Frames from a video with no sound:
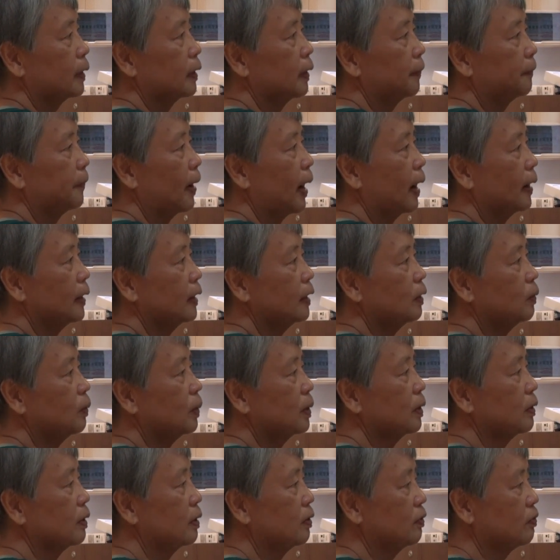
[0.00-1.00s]
the Pali
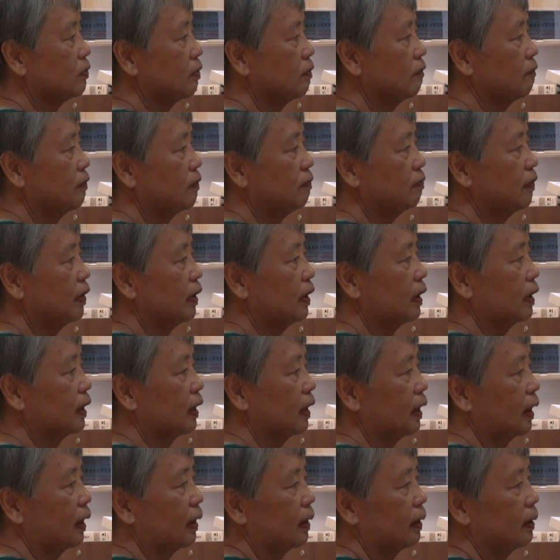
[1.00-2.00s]
word is
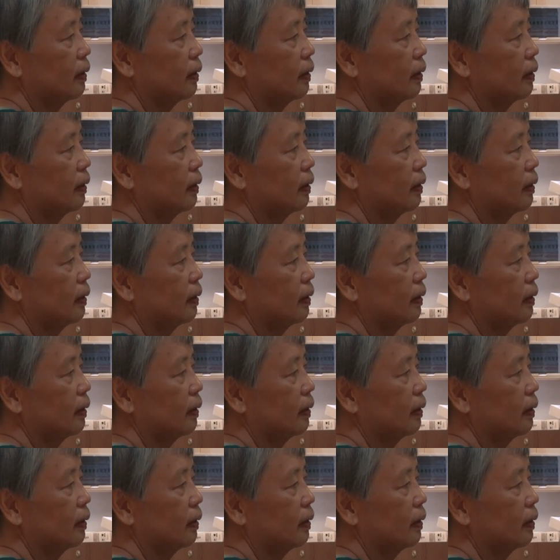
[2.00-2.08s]
viveka,